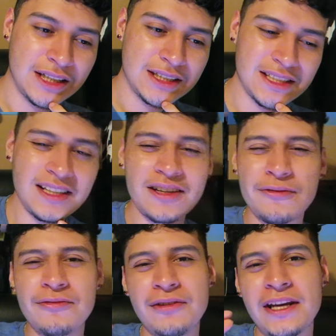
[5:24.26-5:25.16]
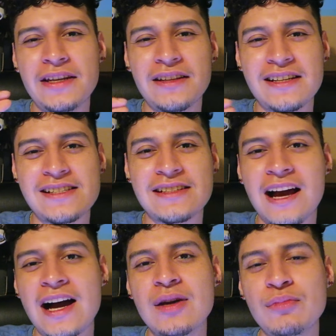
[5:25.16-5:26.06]
Is it like a faint, like
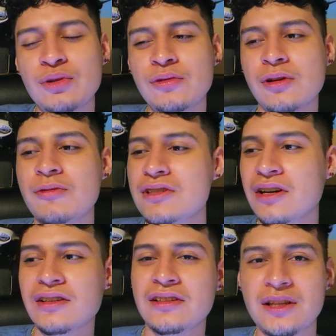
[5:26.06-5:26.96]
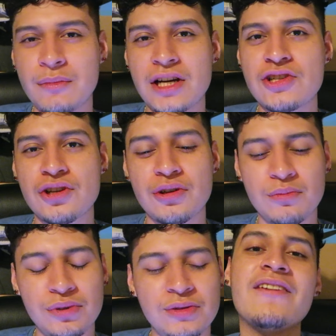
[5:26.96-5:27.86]
sky blue, or are we talking like my shirt blue?